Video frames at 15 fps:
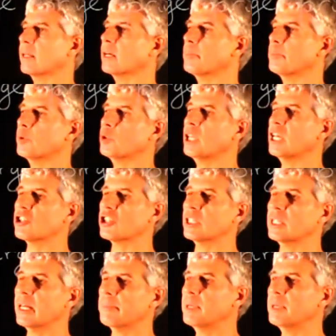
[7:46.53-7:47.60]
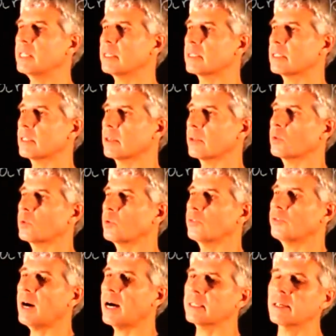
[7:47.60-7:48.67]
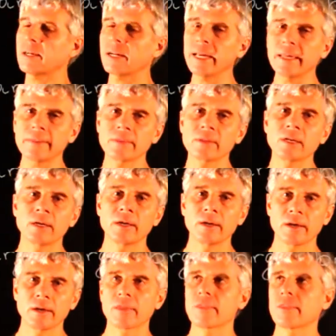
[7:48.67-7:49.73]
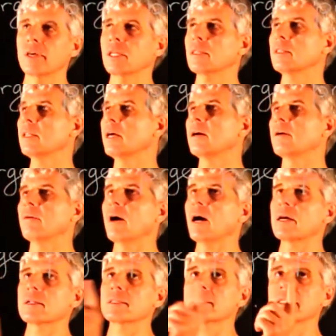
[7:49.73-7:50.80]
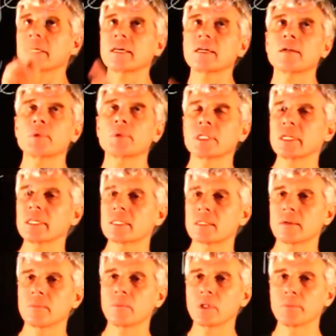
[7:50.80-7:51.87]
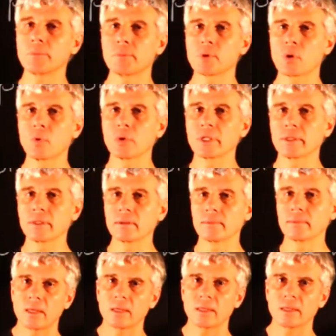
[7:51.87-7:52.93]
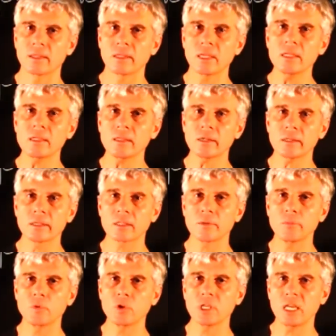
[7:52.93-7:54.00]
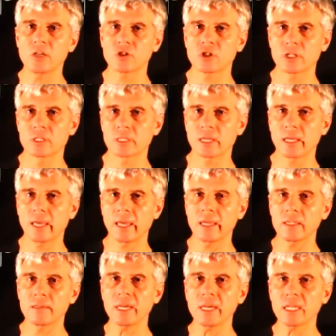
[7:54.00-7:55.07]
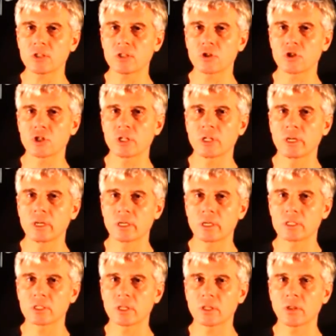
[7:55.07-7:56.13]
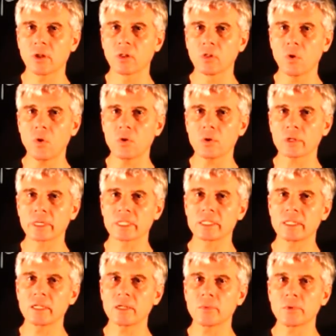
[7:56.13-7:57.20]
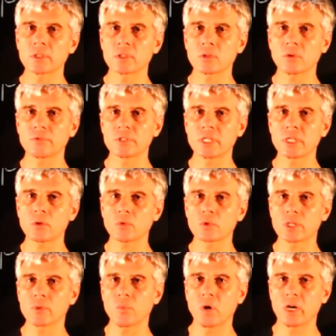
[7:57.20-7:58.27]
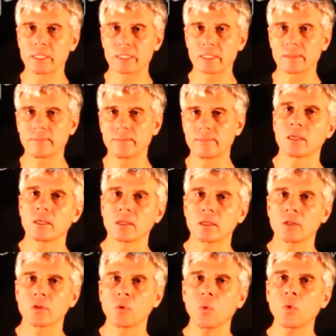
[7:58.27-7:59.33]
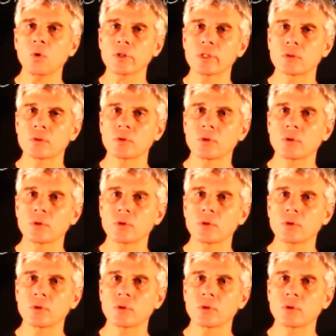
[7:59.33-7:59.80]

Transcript: a computational ability to factor n, then RSA cryptosystem will be broken. In internet communications, any message is a long sequence of zeros and ones. In order to